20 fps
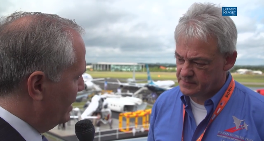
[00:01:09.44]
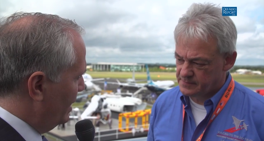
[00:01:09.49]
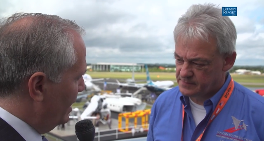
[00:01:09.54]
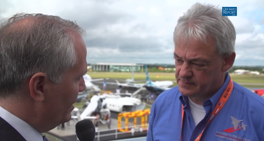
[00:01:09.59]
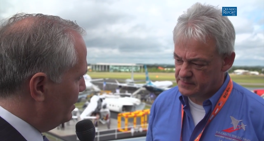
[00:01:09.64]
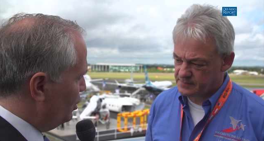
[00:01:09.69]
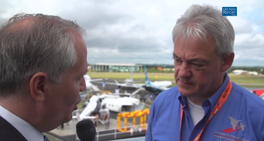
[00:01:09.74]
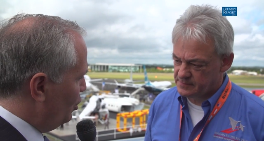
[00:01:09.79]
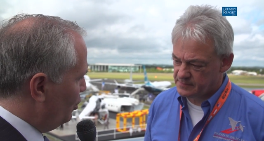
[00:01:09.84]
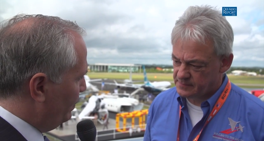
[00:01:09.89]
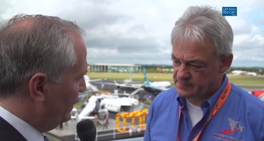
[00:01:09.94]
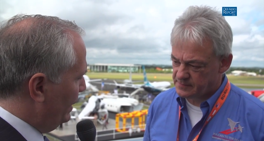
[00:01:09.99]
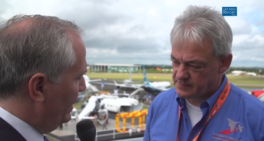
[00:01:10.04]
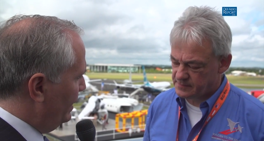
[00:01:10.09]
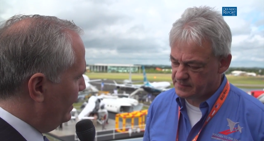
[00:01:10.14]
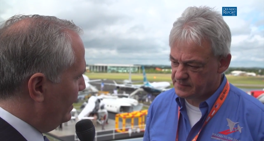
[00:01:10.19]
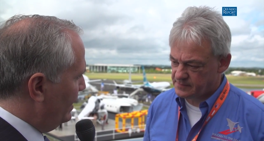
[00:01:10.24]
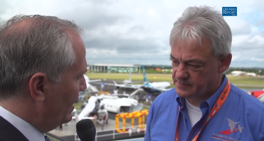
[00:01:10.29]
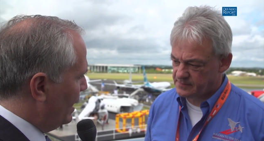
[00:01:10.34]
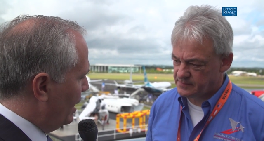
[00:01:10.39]
Speaker 1: got the
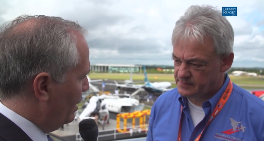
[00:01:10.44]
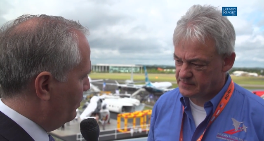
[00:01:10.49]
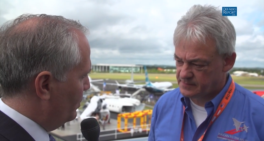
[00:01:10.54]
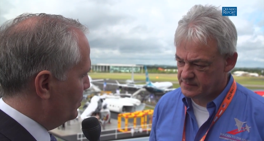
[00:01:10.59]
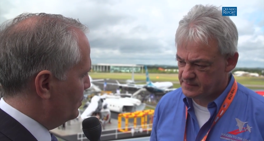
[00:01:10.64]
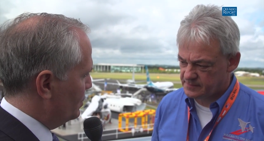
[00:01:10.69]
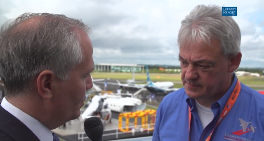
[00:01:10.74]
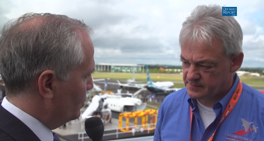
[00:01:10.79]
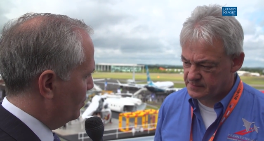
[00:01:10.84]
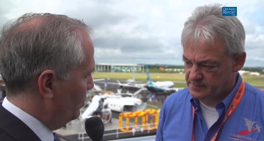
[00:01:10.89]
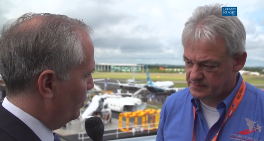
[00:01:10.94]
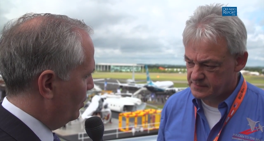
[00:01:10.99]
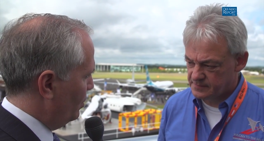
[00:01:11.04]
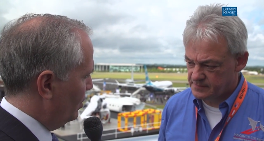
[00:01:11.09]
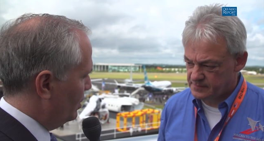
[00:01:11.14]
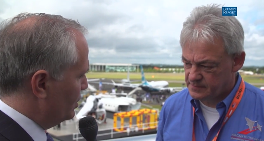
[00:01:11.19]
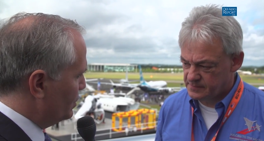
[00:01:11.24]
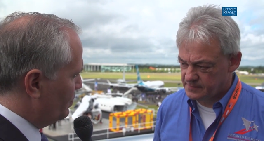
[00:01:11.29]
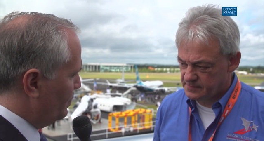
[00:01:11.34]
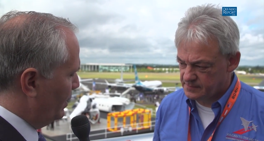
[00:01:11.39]
airplane and how much it's going to
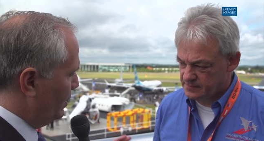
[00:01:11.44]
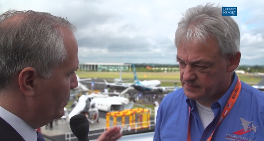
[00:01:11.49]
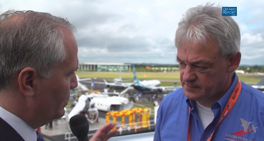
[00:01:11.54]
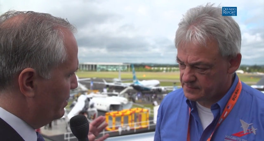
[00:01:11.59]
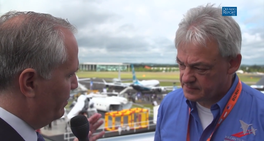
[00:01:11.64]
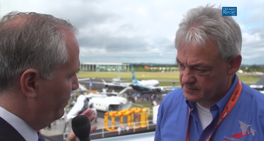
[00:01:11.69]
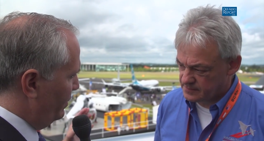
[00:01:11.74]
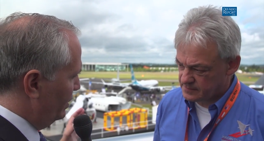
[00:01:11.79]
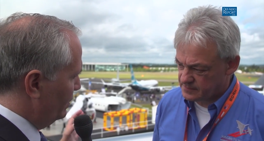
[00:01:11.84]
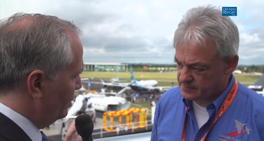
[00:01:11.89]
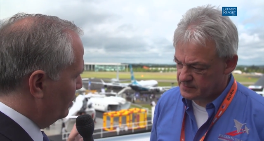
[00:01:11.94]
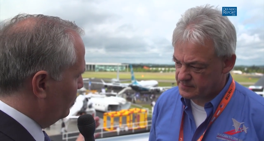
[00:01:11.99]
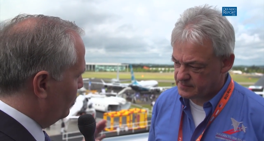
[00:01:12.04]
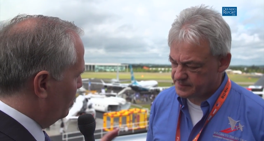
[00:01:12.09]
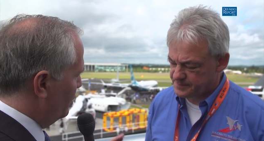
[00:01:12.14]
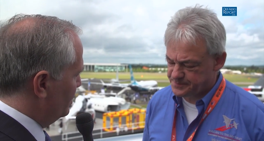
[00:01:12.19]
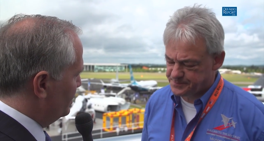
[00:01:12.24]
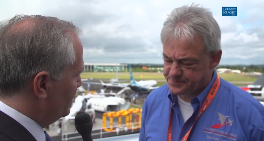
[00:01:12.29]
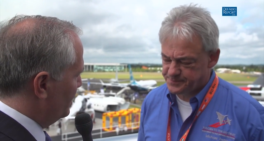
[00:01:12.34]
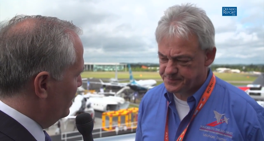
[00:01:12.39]
cost. Because the Vulcan
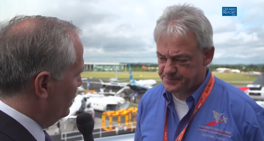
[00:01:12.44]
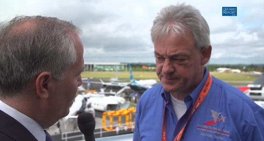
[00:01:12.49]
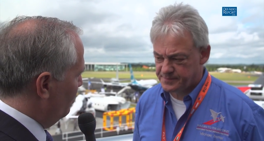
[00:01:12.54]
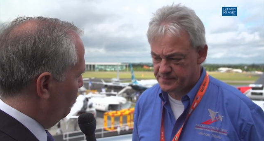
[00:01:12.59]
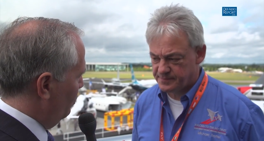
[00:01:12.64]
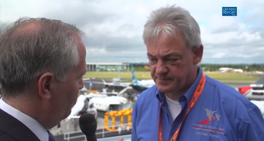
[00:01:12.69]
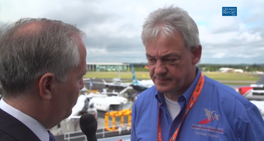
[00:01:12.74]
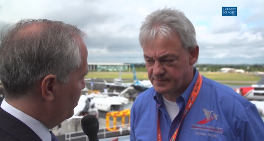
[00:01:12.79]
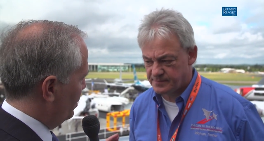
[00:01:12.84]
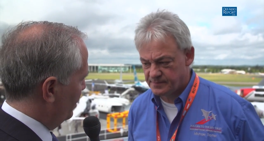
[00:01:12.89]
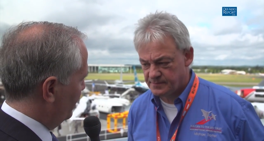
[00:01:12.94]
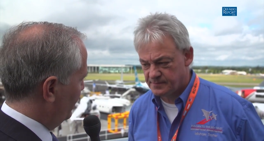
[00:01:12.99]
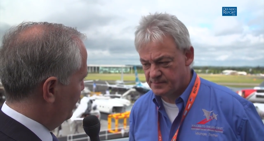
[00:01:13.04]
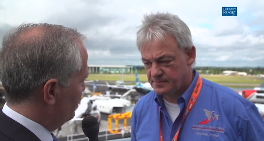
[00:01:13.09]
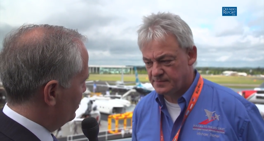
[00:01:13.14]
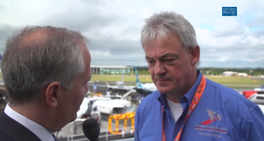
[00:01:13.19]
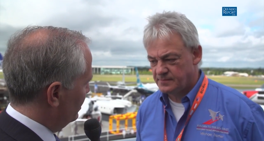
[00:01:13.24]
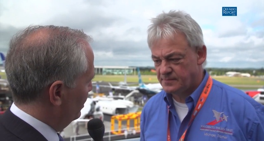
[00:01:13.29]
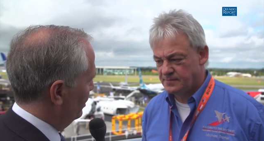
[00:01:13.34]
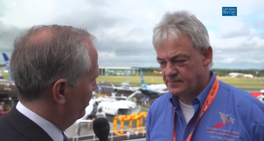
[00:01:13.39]
cost, we were
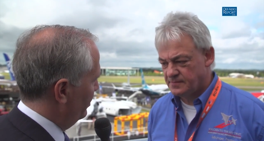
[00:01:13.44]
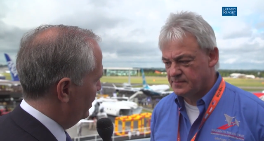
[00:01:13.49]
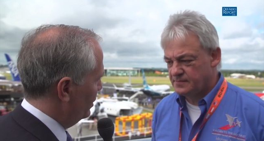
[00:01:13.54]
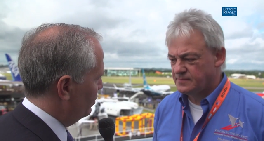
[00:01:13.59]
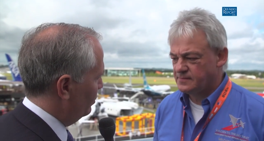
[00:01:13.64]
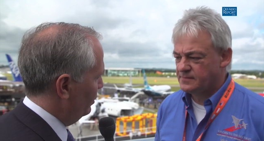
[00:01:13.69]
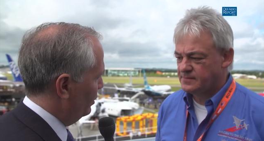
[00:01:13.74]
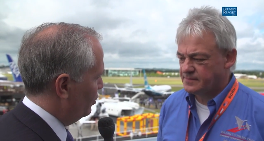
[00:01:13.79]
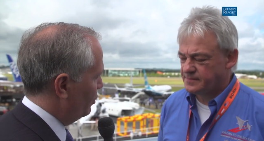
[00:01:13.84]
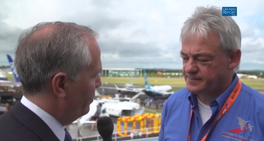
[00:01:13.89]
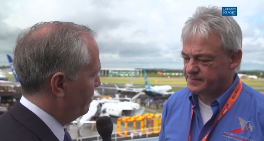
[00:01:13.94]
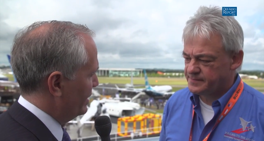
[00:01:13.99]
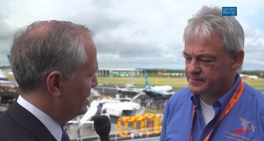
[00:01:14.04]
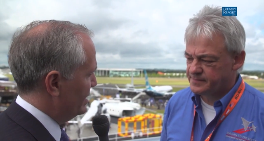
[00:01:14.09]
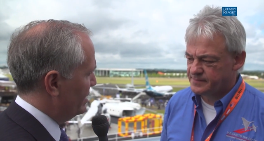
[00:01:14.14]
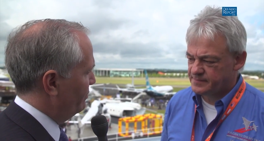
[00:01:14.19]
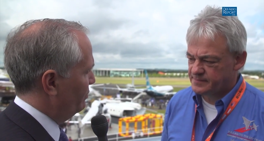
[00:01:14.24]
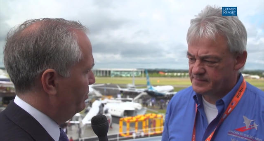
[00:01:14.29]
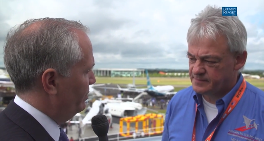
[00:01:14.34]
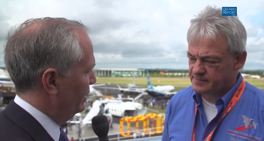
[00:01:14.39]
talking just a little bit earlier
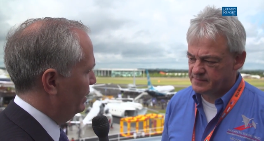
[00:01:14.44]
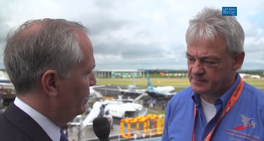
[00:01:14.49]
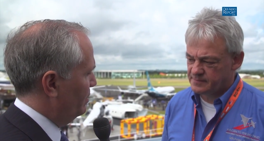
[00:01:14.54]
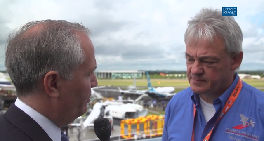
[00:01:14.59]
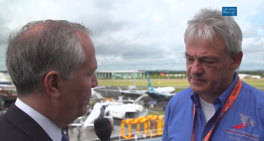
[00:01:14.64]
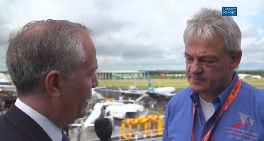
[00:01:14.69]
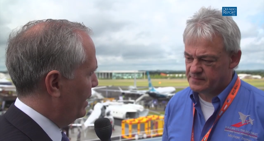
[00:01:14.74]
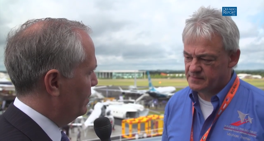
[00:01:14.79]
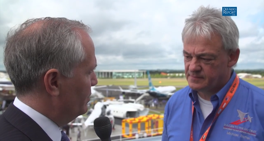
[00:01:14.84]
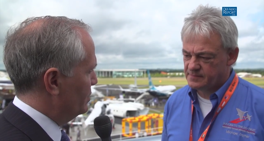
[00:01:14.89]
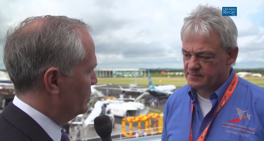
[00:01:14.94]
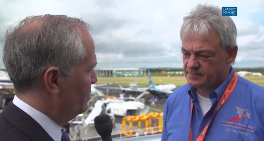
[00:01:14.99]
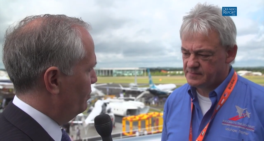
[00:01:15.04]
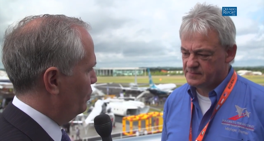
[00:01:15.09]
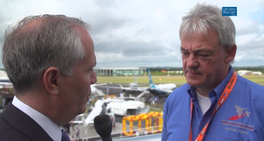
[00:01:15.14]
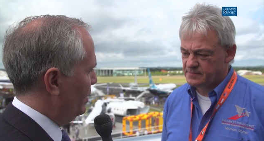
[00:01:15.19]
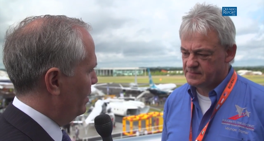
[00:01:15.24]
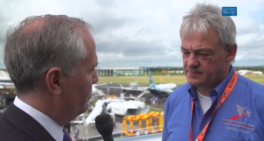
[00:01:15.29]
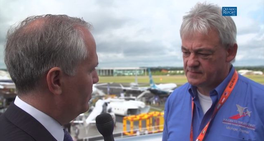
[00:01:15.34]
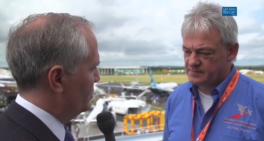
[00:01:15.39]
about seven million pounds
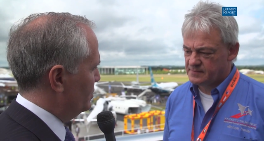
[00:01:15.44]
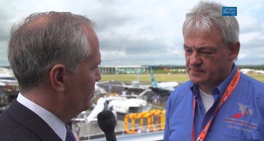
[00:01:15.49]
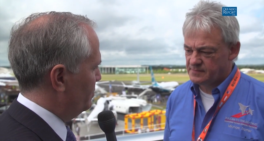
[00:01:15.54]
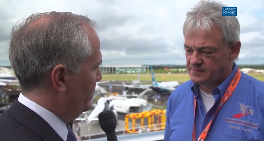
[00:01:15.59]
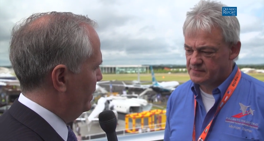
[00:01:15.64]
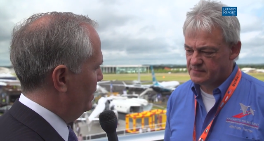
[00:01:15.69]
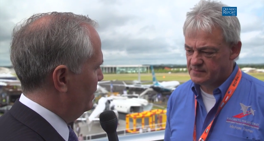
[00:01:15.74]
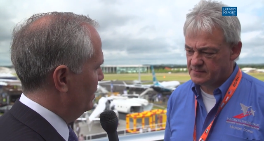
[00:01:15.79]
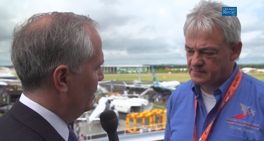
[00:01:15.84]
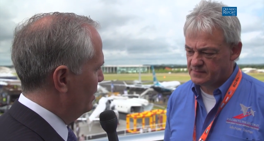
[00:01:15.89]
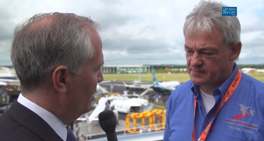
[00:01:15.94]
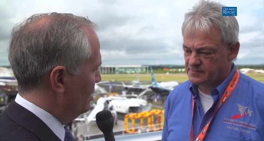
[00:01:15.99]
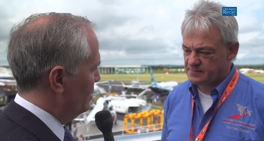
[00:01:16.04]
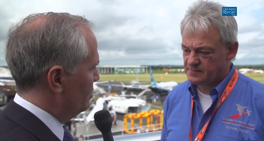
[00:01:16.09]
to bring up to speed.